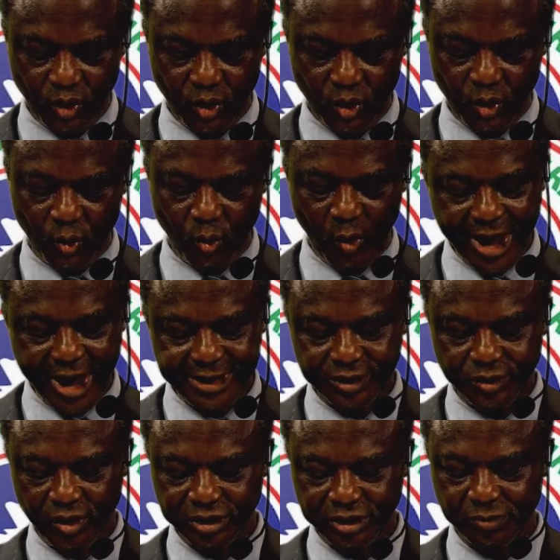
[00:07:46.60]
Where is
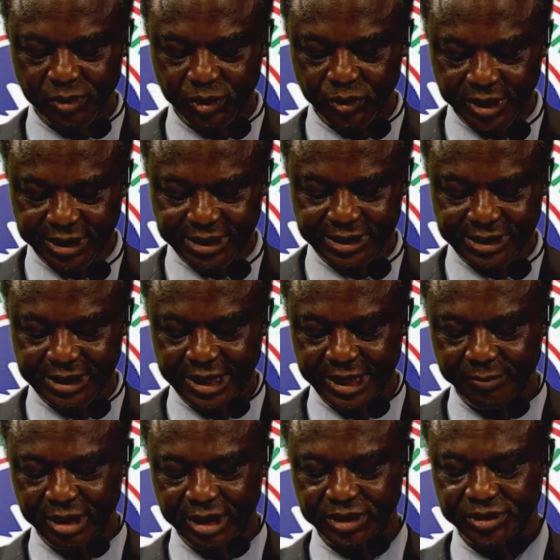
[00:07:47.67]
God demonstrating a
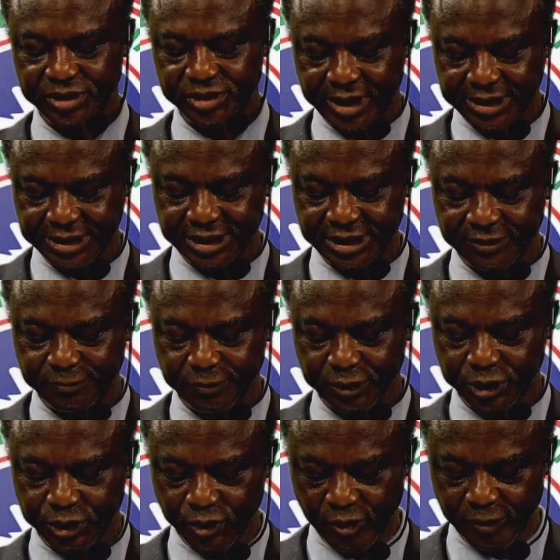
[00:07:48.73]
military strategy for
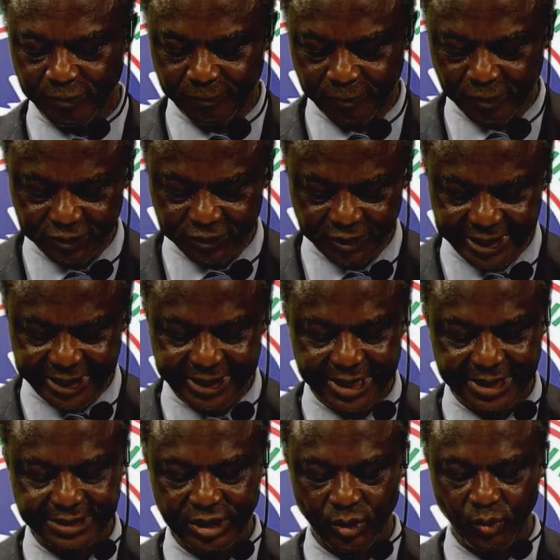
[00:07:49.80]
show of force against
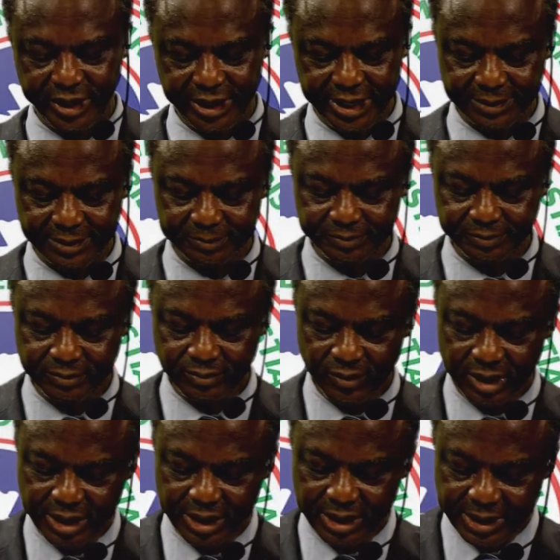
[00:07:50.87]
the wicked?
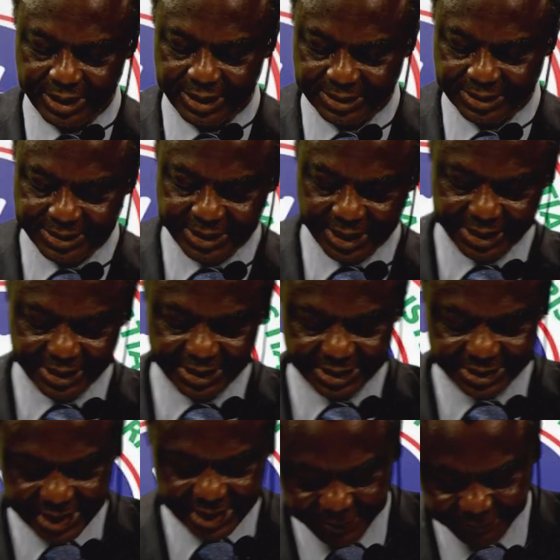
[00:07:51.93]
He's taking his
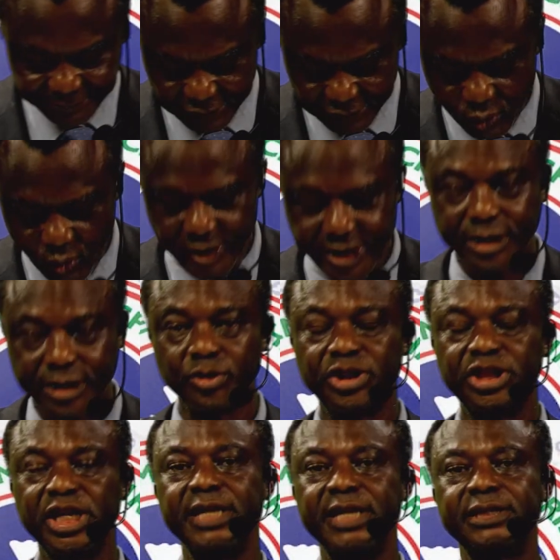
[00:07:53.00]
time for the wicked to
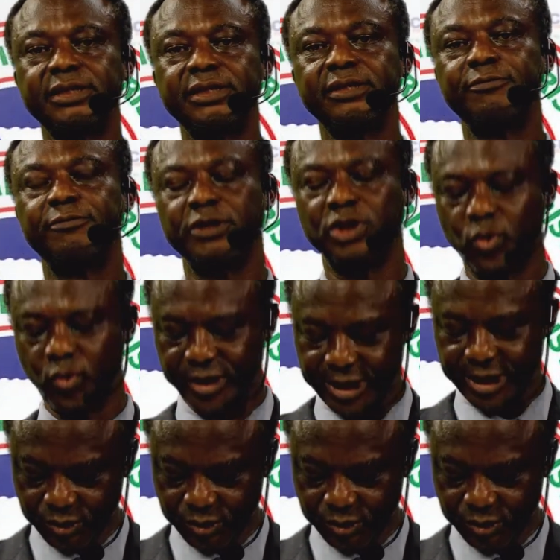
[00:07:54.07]
change, for the wicked to